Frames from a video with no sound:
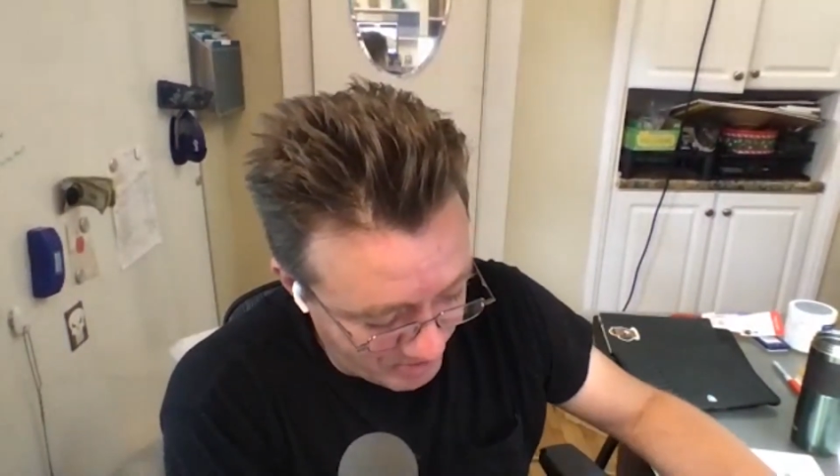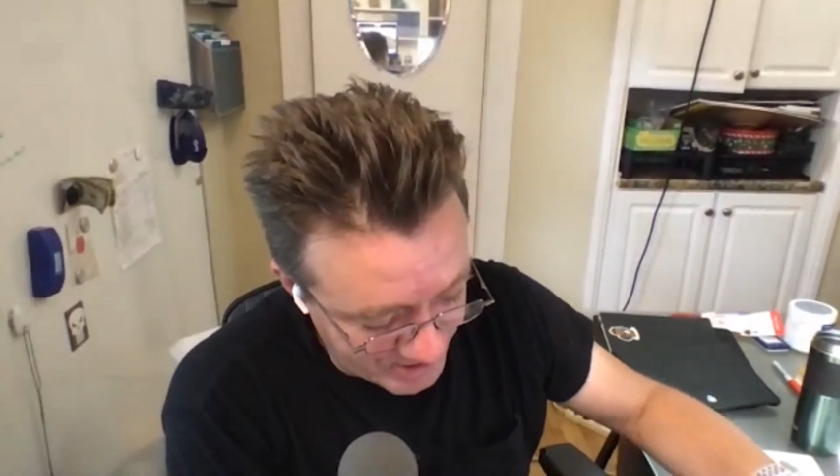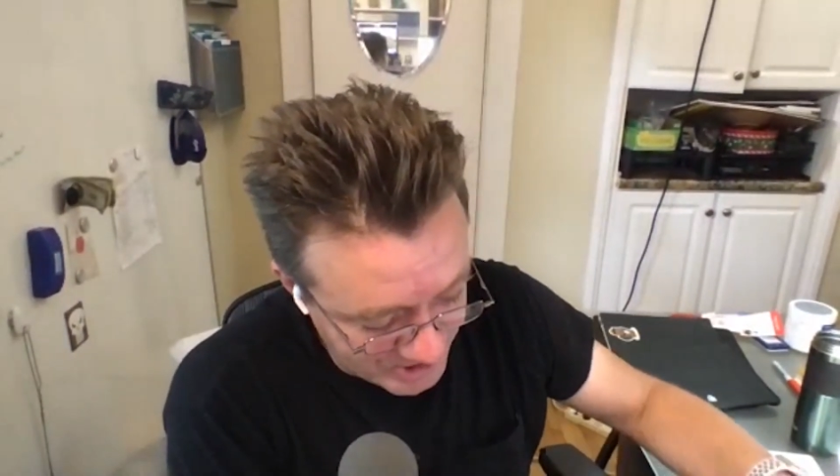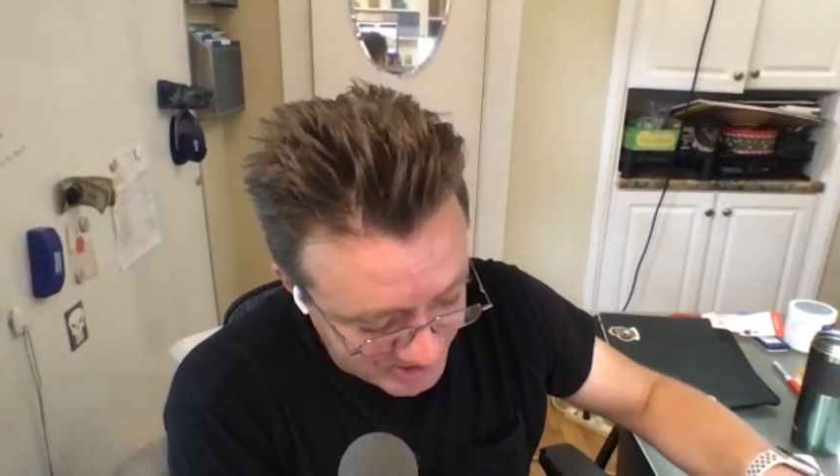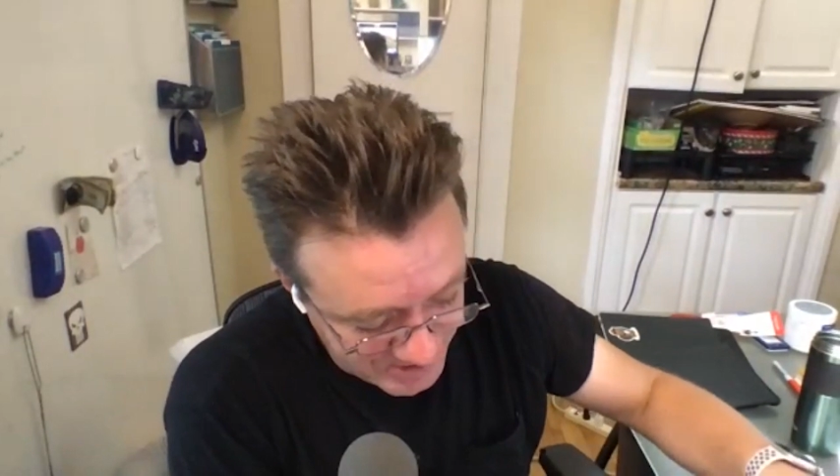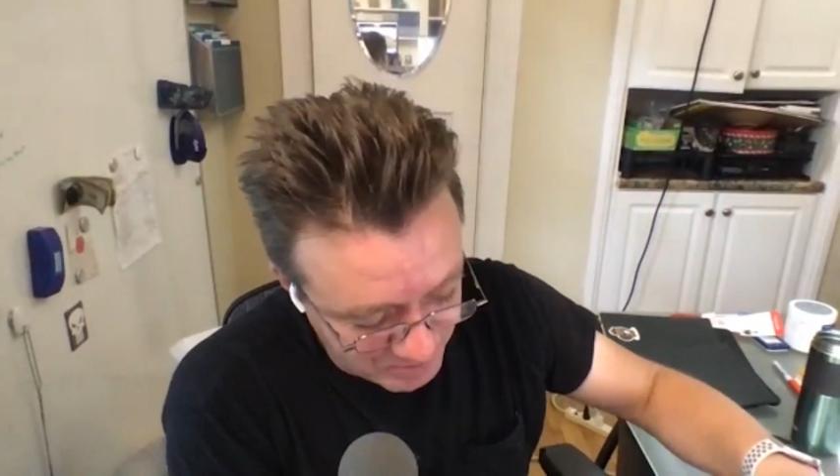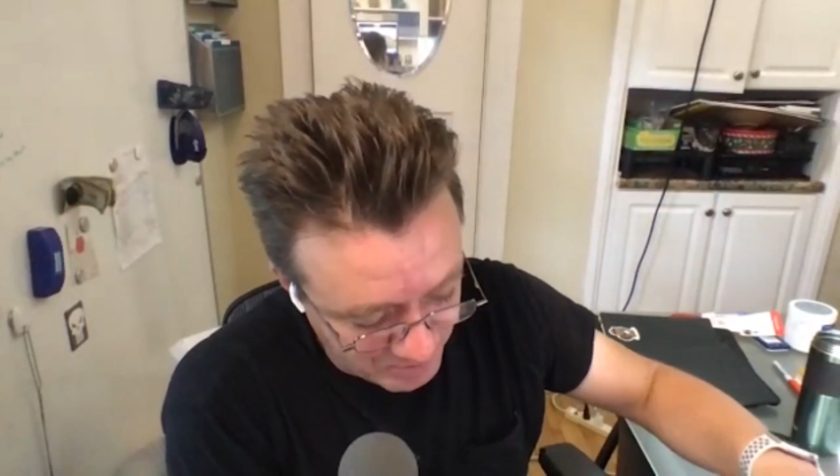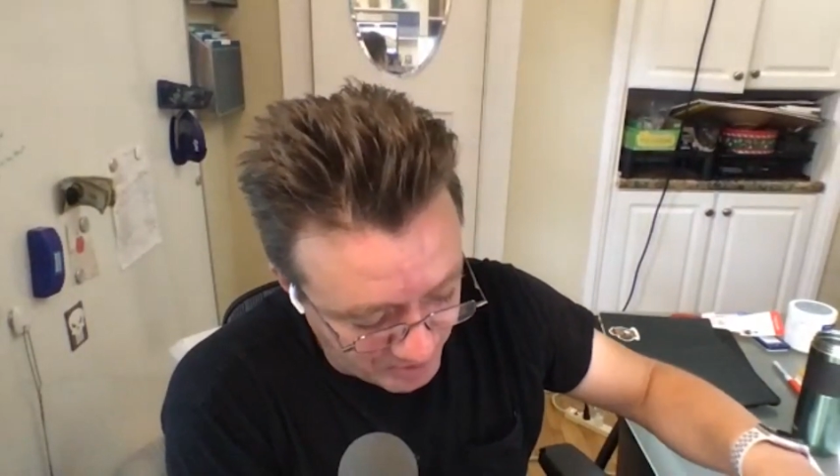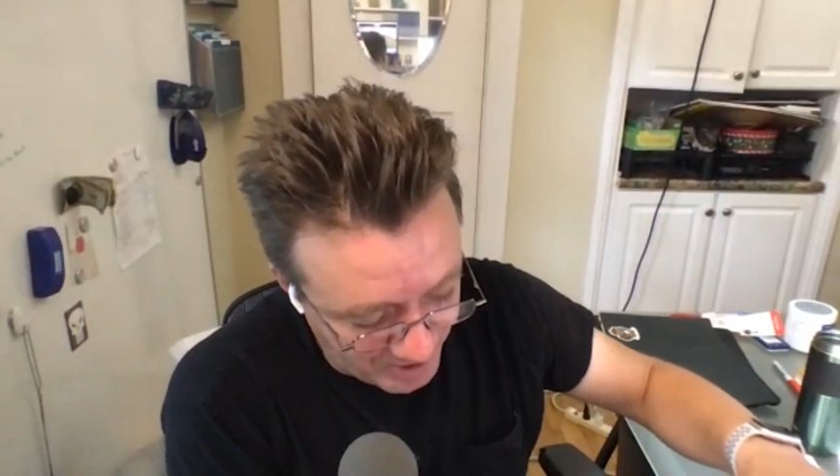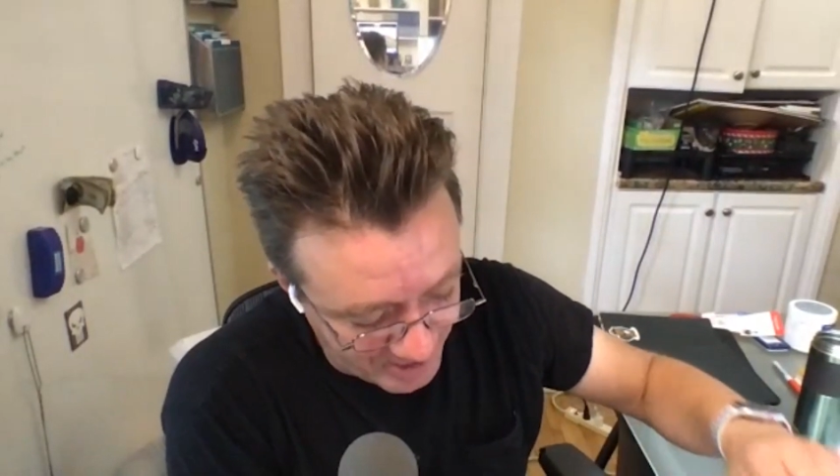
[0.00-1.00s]
And Jesus
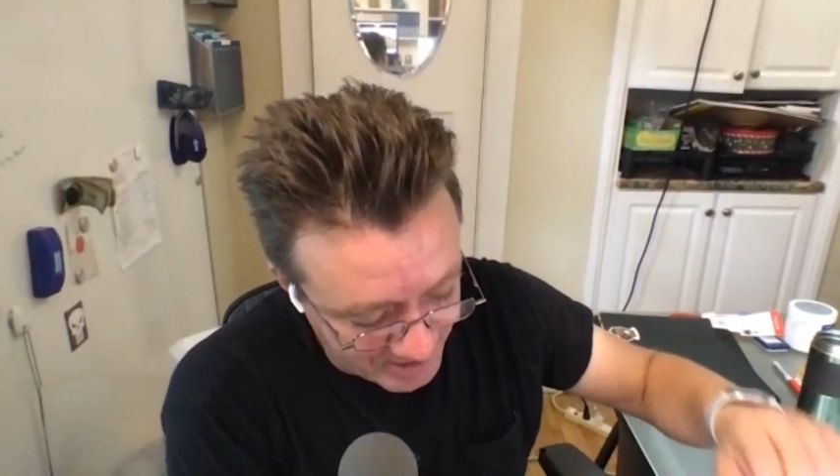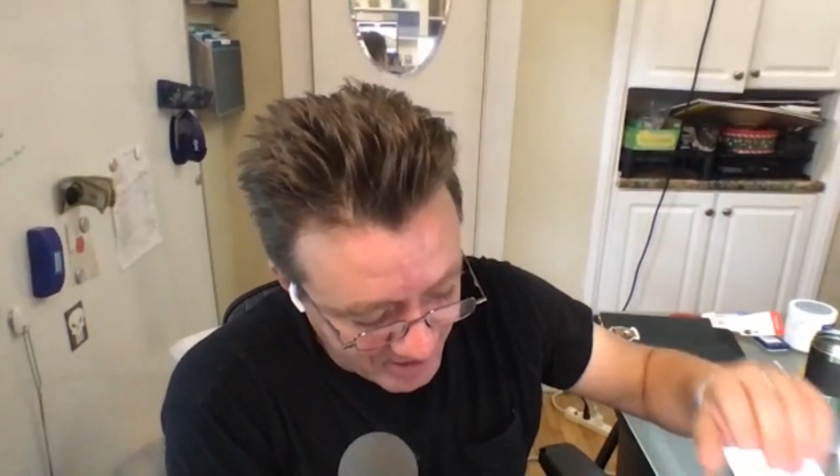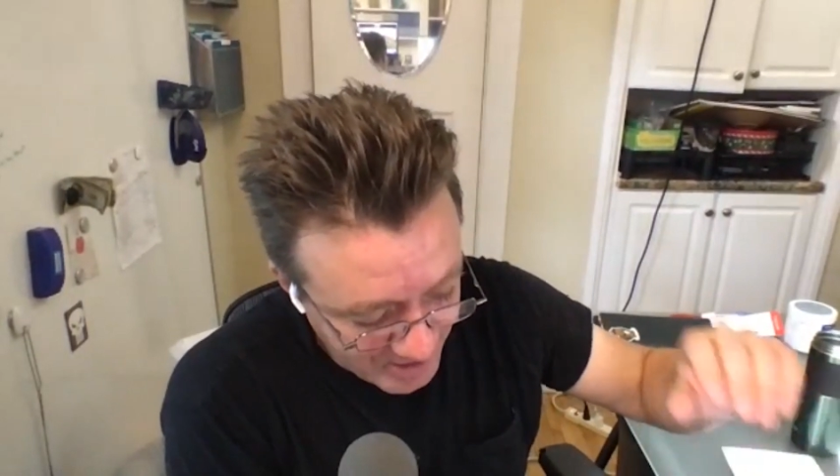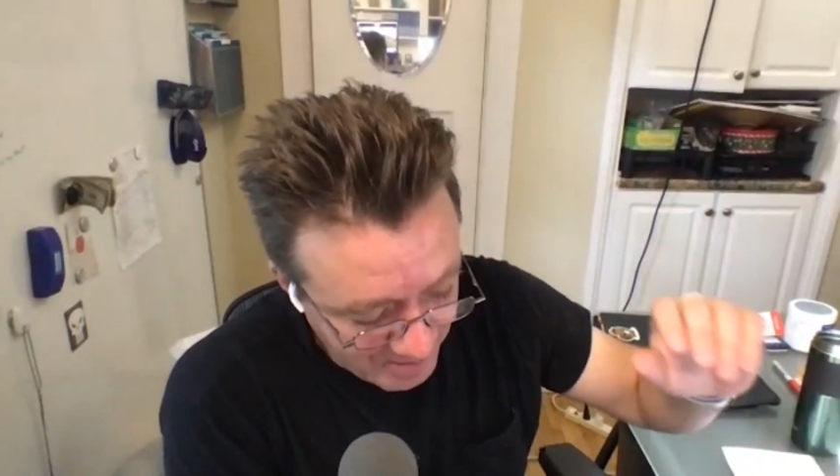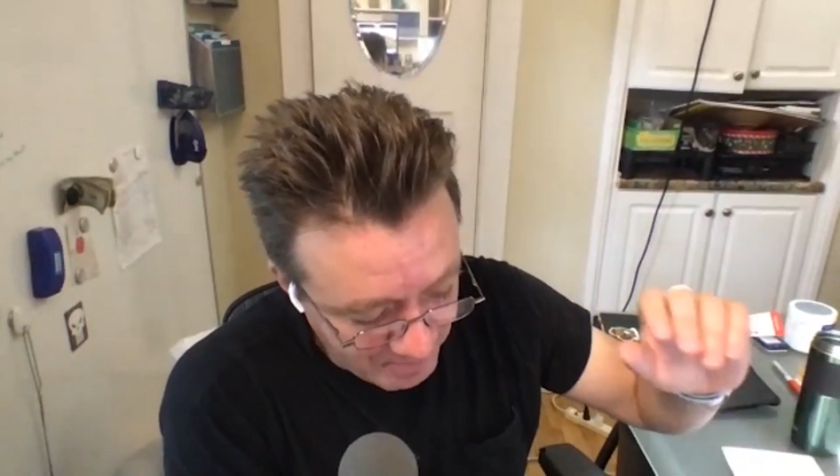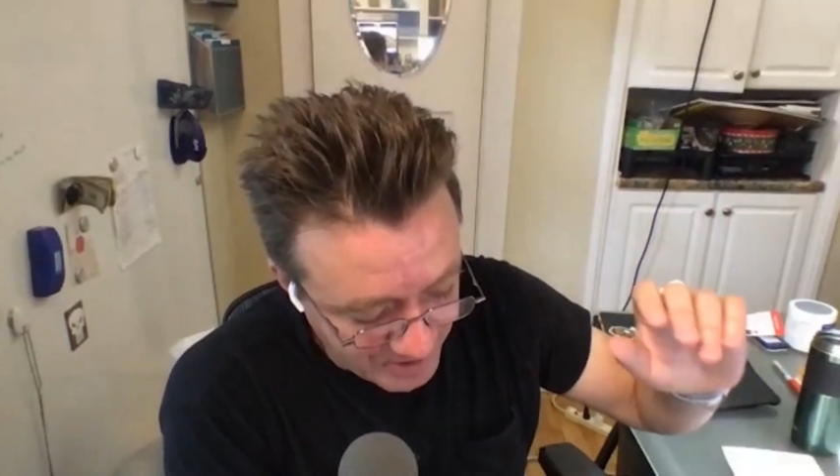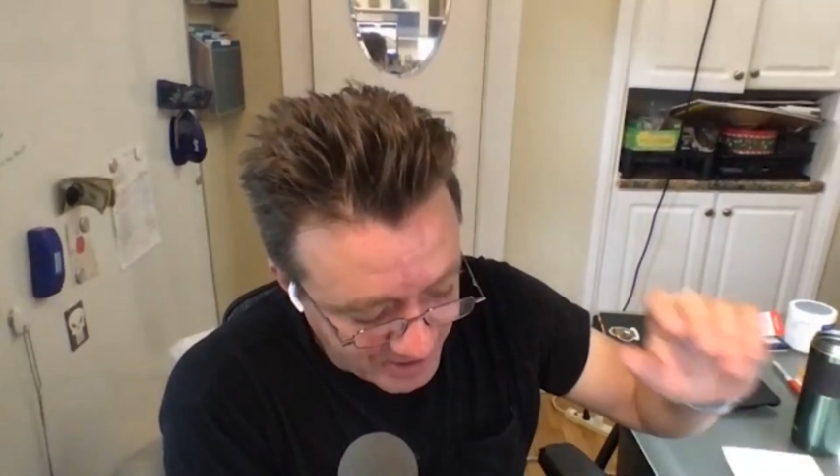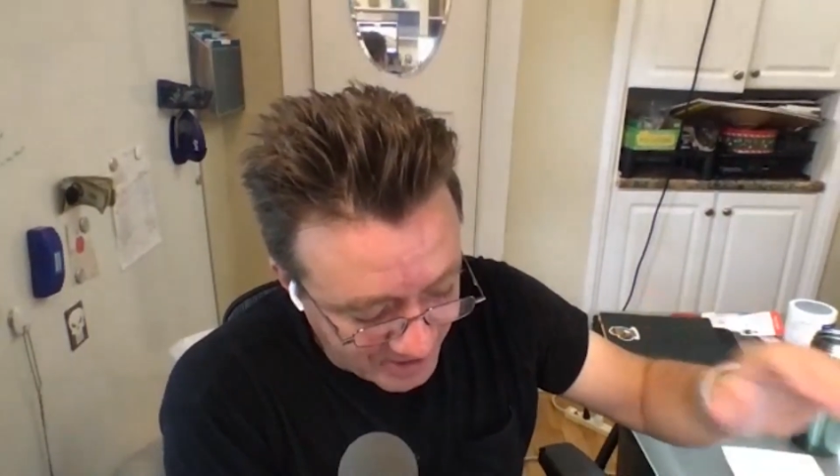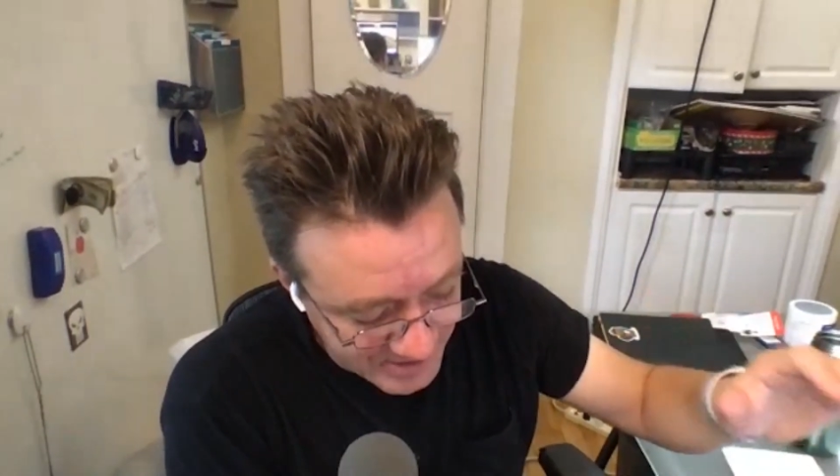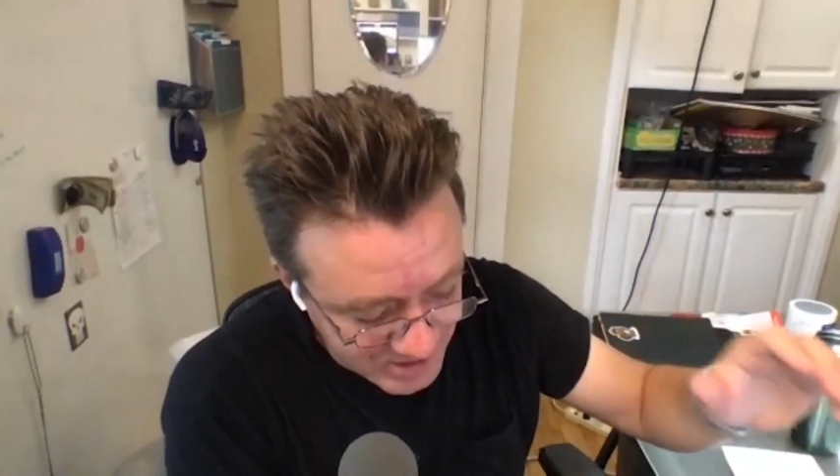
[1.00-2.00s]
replied,
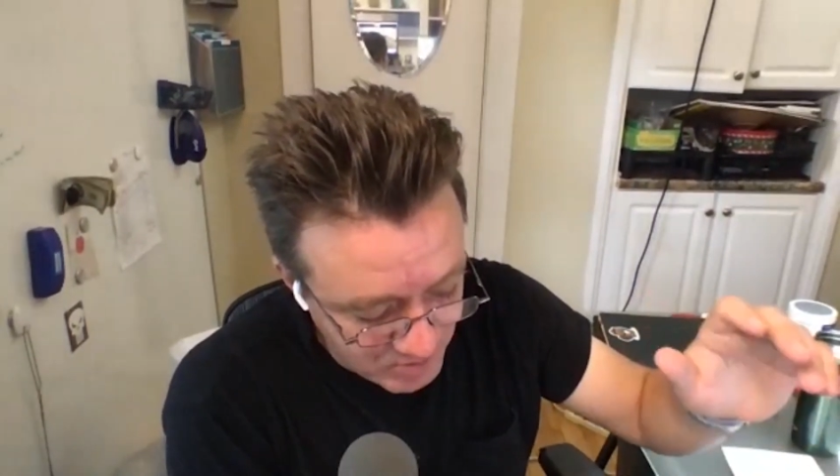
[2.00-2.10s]
"Because